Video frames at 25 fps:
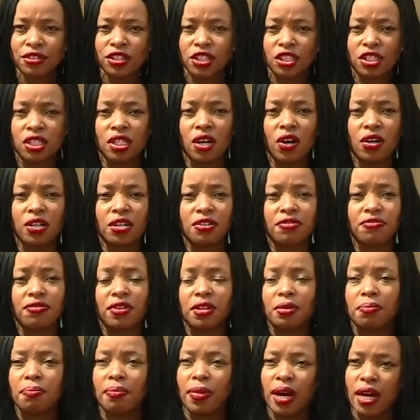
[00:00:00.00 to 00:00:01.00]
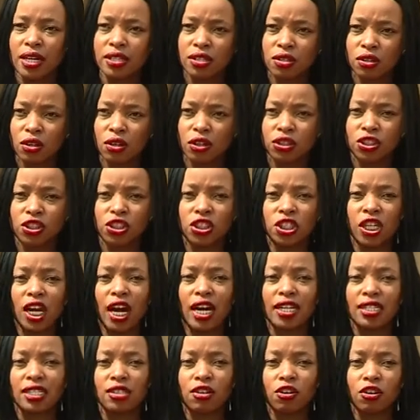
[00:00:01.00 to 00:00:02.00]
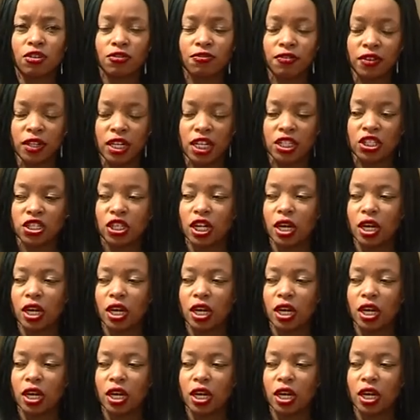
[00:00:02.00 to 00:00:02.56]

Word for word: She's now a different person. She has confidence.